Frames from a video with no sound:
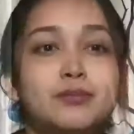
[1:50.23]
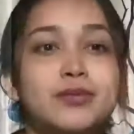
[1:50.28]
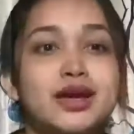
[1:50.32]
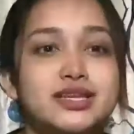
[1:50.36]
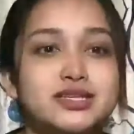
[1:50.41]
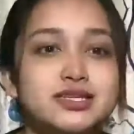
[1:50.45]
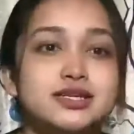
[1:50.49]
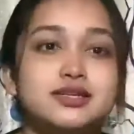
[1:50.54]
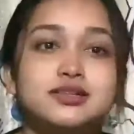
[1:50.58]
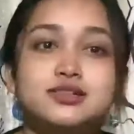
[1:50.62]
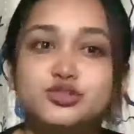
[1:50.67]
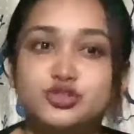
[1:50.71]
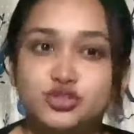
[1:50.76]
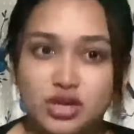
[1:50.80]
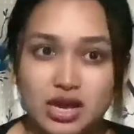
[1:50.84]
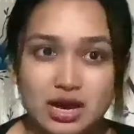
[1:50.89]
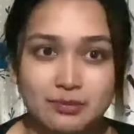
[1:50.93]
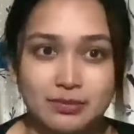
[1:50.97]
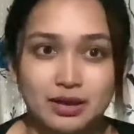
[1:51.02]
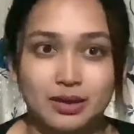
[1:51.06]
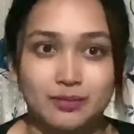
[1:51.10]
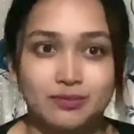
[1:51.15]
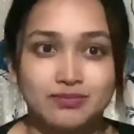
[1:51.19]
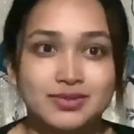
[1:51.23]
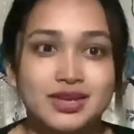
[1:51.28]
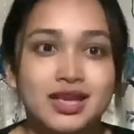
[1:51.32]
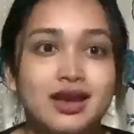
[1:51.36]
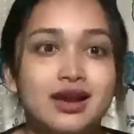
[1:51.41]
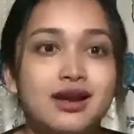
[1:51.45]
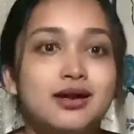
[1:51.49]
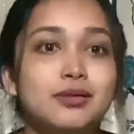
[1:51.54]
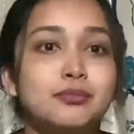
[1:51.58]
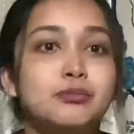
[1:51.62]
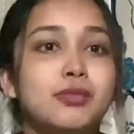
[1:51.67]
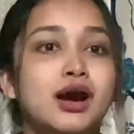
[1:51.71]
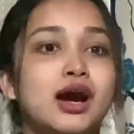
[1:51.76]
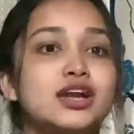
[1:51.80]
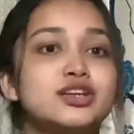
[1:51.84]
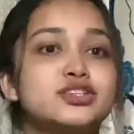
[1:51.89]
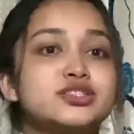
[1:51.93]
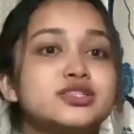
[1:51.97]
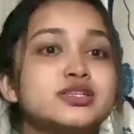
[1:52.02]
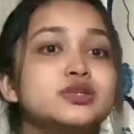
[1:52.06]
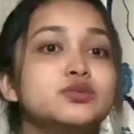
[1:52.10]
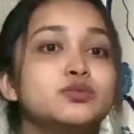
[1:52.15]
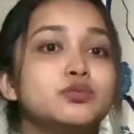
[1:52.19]
medical drama.
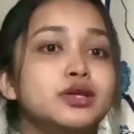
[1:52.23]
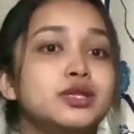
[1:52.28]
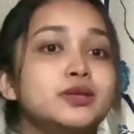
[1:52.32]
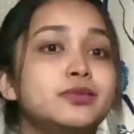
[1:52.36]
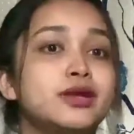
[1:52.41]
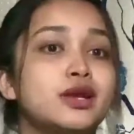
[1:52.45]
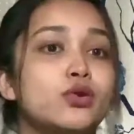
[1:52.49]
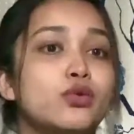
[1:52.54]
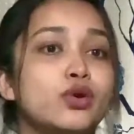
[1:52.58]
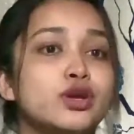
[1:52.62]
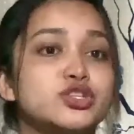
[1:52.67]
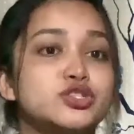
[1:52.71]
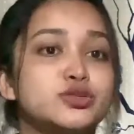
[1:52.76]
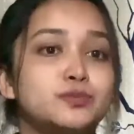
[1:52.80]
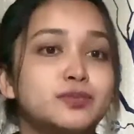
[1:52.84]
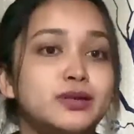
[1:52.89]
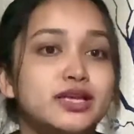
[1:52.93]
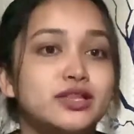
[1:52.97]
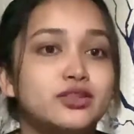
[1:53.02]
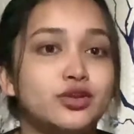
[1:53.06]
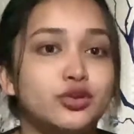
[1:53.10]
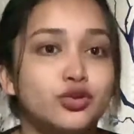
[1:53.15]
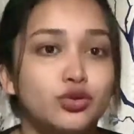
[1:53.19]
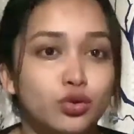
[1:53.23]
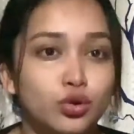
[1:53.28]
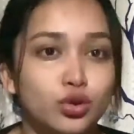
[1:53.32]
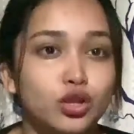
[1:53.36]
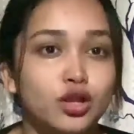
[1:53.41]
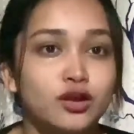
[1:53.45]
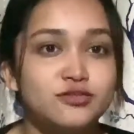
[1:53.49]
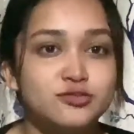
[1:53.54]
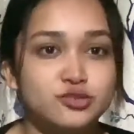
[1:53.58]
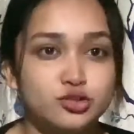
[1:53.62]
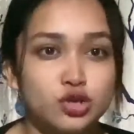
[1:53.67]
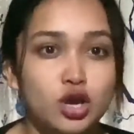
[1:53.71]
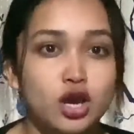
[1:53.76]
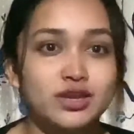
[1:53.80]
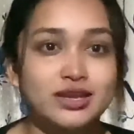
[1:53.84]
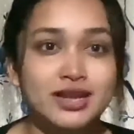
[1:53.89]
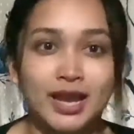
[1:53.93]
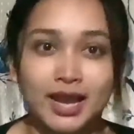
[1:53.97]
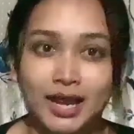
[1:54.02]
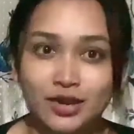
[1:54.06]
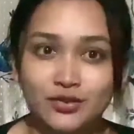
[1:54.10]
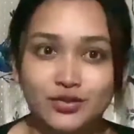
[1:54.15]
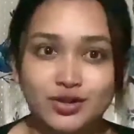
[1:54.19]
Martin will be going to play the role of John
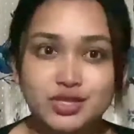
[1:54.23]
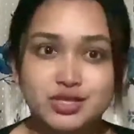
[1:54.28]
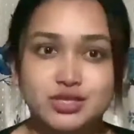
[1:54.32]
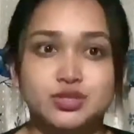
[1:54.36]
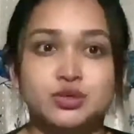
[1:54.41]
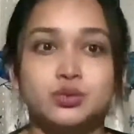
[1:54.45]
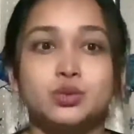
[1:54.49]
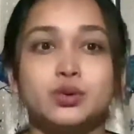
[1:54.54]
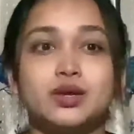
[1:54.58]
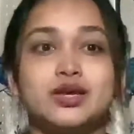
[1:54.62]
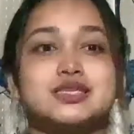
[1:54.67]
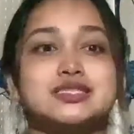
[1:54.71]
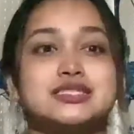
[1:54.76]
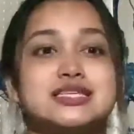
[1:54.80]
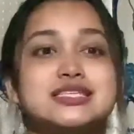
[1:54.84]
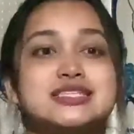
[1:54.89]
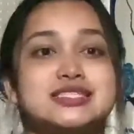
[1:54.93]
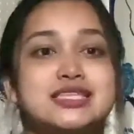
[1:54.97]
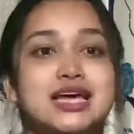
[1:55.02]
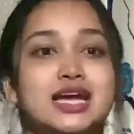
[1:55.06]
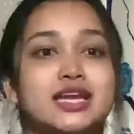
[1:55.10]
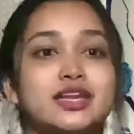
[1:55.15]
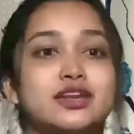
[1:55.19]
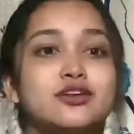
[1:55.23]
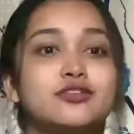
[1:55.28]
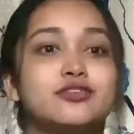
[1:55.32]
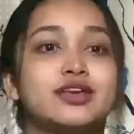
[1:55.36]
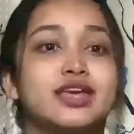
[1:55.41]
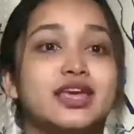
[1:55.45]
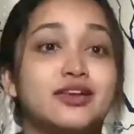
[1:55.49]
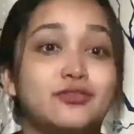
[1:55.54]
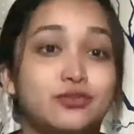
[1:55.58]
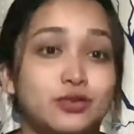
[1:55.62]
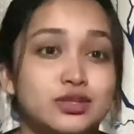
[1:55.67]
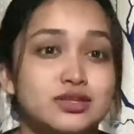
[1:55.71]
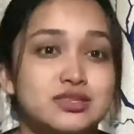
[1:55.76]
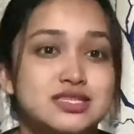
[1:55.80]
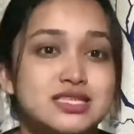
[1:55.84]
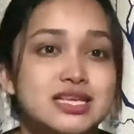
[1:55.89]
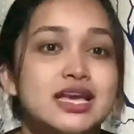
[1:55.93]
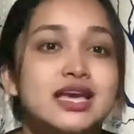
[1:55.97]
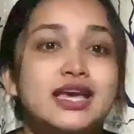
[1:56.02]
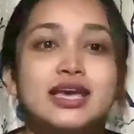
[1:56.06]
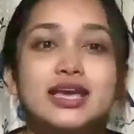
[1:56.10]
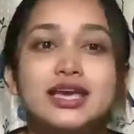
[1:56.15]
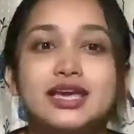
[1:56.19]
Harris, who is the son of Gavins.
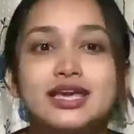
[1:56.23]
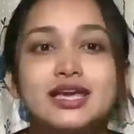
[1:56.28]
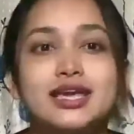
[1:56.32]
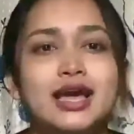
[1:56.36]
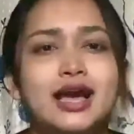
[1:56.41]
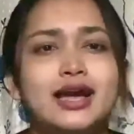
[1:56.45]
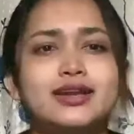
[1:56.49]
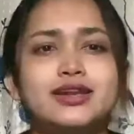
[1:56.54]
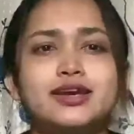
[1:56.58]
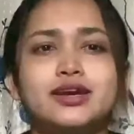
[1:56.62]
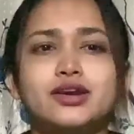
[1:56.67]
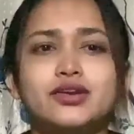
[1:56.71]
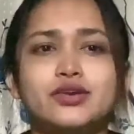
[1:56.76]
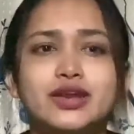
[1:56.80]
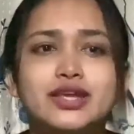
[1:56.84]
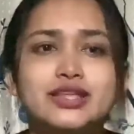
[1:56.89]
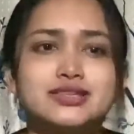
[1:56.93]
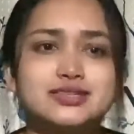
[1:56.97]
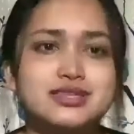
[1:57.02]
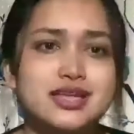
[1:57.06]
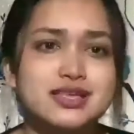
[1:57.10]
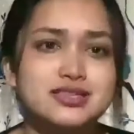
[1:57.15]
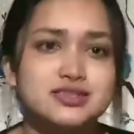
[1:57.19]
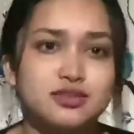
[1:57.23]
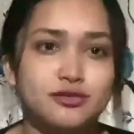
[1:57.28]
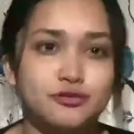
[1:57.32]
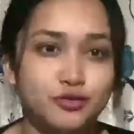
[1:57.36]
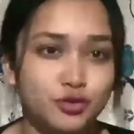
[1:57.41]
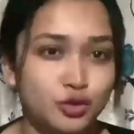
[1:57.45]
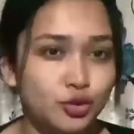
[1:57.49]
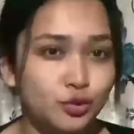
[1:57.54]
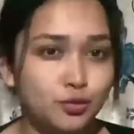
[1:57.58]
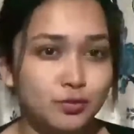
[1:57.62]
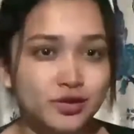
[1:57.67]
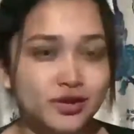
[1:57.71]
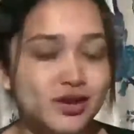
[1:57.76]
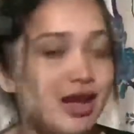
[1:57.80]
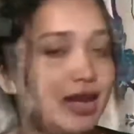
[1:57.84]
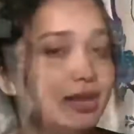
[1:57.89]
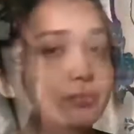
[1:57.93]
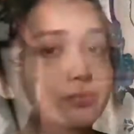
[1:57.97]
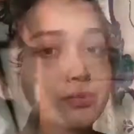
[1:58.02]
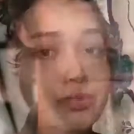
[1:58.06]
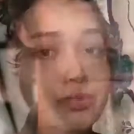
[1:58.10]
He had a great sense of humor and